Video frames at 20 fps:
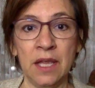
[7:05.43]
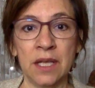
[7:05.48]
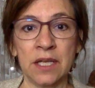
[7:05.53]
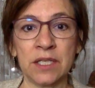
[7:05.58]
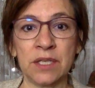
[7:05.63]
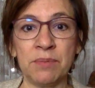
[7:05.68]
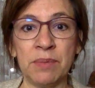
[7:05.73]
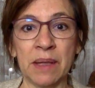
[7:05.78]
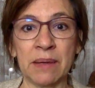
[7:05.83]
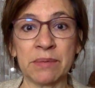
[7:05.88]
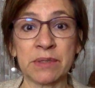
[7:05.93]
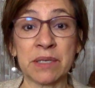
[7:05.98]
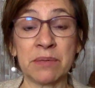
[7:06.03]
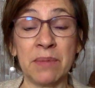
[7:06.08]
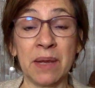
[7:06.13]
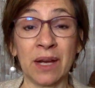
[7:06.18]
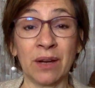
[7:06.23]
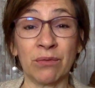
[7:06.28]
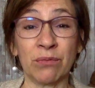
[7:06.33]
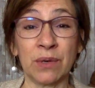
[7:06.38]
to be able to
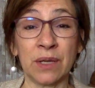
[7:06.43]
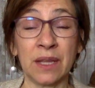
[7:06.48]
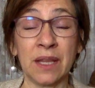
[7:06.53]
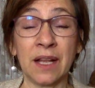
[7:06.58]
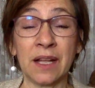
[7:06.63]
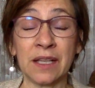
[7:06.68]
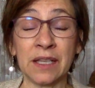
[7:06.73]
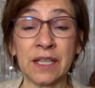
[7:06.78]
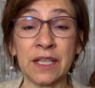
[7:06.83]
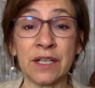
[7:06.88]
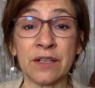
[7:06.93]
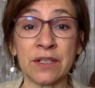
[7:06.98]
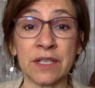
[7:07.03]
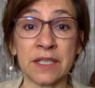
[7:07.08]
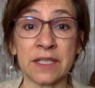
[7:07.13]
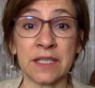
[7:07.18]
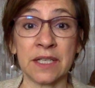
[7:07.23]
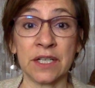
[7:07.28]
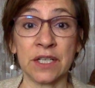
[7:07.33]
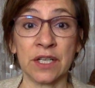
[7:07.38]
make a really clear
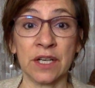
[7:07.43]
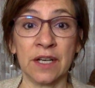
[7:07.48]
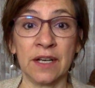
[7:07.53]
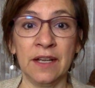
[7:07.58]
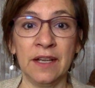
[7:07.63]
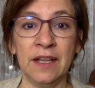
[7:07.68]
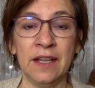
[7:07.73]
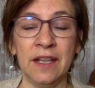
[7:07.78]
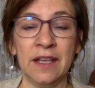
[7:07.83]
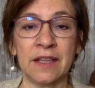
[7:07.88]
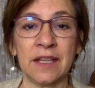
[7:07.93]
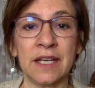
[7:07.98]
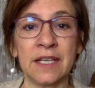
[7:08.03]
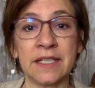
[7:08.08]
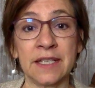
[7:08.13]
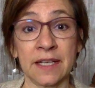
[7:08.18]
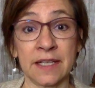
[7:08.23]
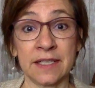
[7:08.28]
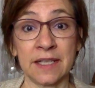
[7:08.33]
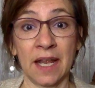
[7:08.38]
decision that he's
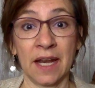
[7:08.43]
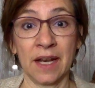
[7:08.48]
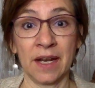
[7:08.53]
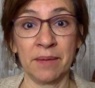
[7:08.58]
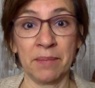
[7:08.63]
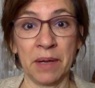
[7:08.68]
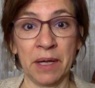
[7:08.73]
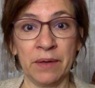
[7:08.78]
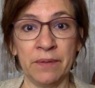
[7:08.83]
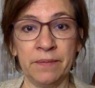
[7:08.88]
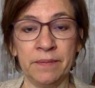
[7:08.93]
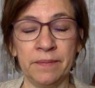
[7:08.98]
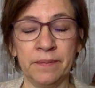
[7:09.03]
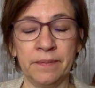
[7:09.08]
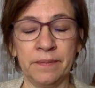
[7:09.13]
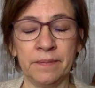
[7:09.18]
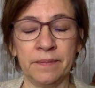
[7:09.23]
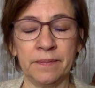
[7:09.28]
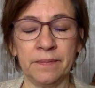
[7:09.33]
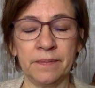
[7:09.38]
excited about.
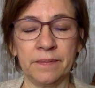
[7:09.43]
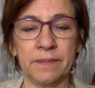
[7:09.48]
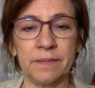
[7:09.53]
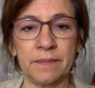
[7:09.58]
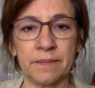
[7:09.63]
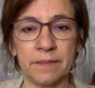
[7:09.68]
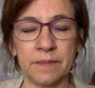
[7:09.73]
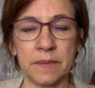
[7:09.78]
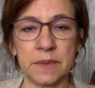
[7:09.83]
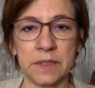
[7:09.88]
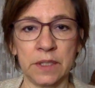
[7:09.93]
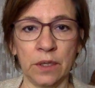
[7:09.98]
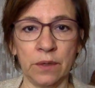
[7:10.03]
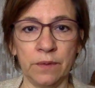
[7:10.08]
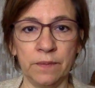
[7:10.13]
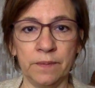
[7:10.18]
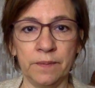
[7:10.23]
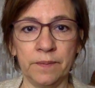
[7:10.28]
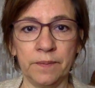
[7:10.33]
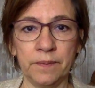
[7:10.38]
So,
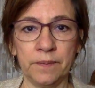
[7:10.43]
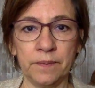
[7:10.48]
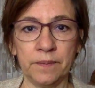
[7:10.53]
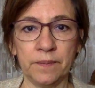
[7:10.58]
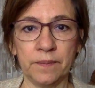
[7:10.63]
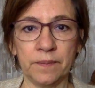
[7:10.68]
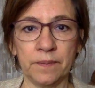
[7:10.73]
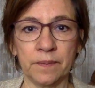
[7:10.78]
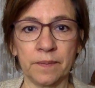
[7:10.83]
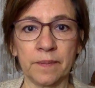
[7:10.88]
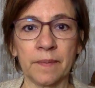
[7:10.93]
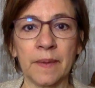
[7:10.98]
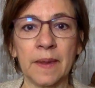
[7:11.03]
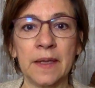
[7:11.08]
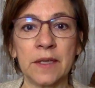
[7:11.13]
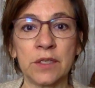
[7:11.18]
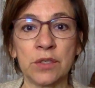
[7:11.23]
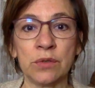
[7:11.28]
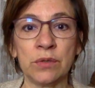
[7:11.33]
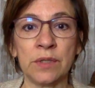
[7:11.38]

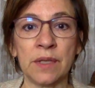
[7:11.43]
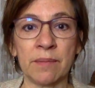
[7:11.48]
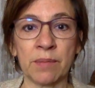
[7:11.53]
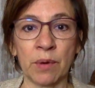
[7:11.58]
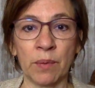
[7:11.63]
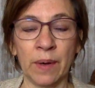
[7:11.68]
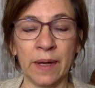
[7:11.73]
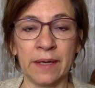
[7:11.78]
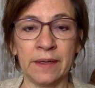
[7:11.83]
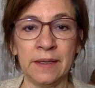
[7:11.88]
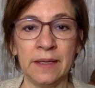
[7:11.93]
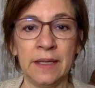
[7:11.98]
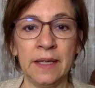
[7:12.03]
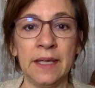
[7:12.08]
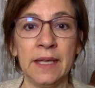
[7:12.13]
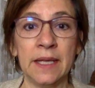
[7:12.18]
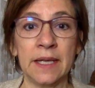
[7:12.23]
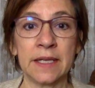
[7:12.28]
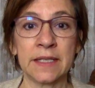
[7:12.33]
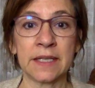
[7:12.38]
tool number 1
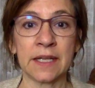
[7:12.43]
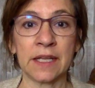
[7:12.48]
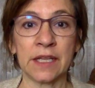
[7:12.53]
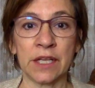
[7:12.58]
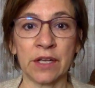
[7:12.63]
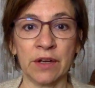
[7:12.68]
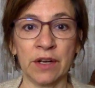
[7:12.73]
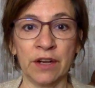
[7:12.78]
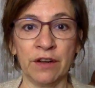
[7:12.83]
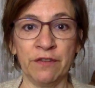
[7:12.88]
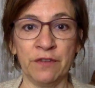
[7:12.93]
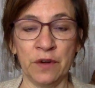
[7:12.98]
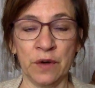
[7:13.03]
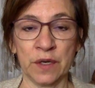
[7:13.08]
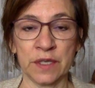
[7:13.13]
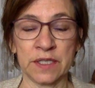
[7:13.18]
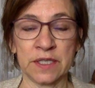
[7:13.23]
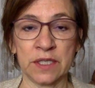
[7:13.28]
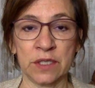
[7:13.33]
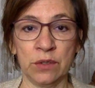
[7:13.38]
is the Clear Inner
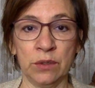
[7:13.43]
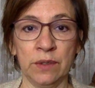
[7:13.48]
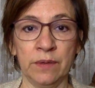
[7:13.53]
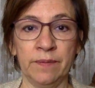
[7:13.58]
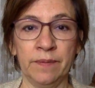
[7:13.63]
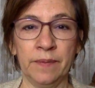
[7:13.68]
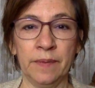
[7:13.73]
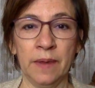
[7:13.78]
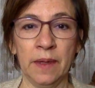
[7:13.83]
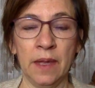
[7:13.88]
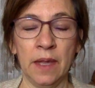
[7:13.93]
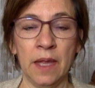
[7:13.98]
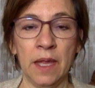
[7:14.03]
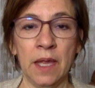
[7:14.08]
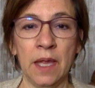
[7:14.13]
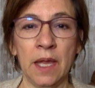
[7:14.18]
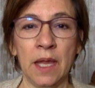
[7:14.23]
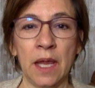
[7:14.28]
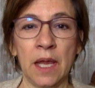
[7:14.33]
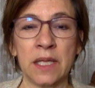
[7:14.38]
Focus tool.
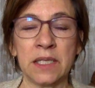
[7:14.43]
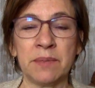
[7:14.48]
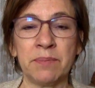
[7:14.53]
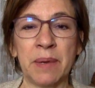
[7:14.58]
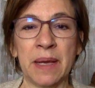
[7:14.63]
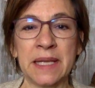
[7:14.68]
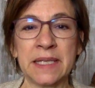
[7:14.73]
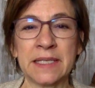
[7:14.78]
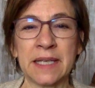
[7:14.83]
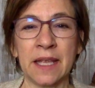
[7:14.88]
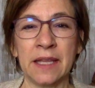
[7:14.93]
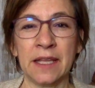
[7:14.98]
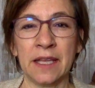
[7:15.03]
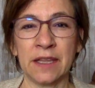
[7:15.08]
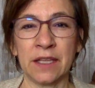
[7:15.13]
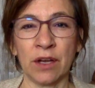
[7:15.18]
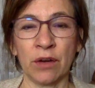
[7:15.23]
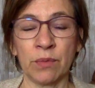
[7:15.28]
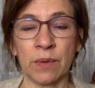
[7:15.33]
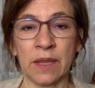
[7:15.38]
It's based on that
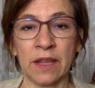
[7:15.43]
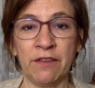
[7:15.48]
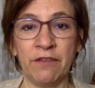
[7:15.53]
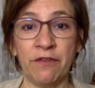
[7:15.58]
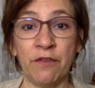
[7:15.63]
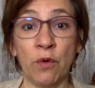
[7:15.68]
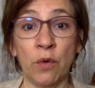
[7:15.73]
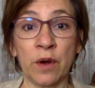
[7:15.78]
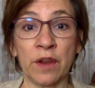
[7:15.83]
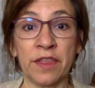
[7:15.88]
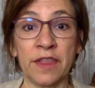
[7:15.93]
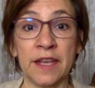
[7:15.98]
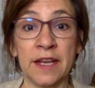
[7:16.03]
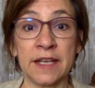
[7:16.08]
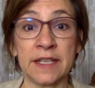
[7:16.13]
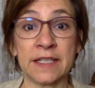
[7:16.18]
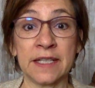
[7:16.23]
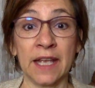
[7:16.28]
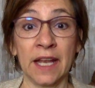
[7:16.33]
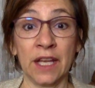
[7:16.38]
there are really 4
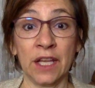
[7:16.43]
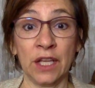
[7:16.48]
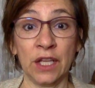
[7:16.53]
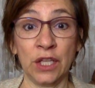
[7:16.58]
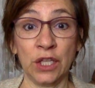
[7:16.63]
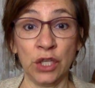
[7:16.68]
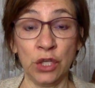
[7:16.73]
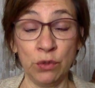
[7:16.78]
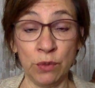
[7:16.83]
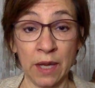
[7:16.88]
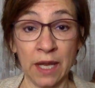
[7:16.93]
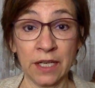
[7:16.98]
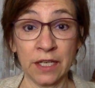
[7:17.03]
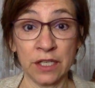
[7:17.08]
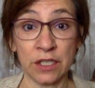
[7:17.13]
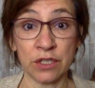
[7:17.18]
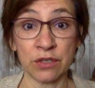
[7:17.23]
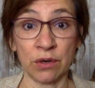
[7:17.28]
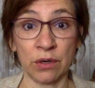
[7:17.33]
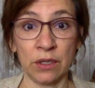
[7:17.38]
things that you can
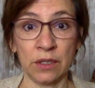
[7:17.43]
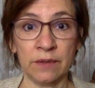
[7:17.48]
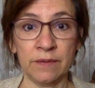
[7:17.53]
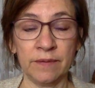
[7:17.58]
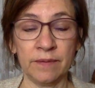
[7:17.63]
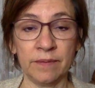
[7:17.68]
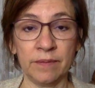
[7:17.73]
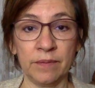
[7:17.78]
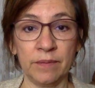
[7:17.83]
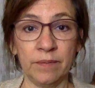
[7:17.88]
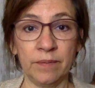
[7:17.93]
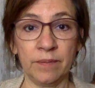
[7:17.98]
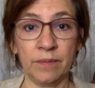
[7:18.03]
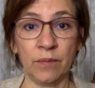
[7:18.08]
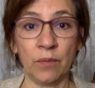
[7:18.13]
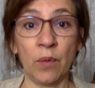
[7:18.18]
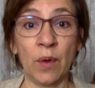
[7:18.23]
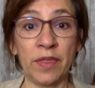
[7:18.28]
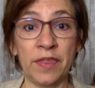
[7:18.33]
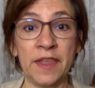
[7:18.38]
control.
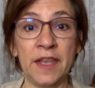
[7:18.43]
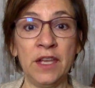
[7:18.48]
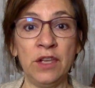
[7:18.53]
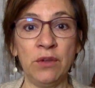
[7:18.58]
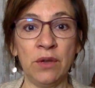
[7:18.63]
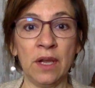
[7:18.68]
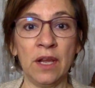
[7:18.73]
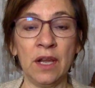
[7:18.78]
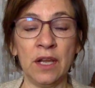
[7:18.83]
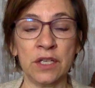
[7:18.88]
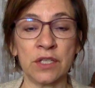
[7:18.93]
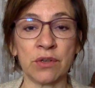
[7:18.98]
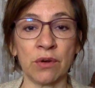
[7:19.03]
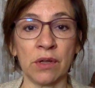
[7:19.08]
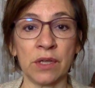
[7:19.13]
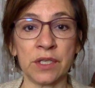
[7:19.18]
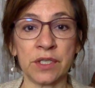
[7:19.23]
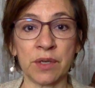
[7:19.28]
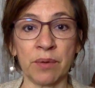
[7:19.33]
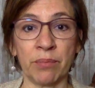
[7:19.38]
One thing you can
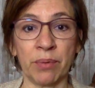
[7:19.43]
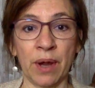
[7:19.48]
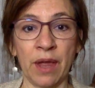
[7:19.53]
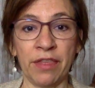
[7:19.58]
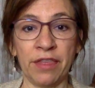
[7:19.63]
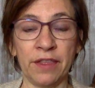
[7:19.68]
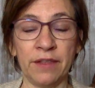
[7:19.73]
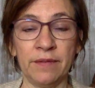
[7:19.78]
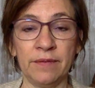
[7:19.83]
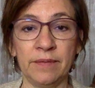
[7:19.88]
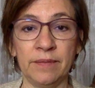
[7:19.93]
control is your breath.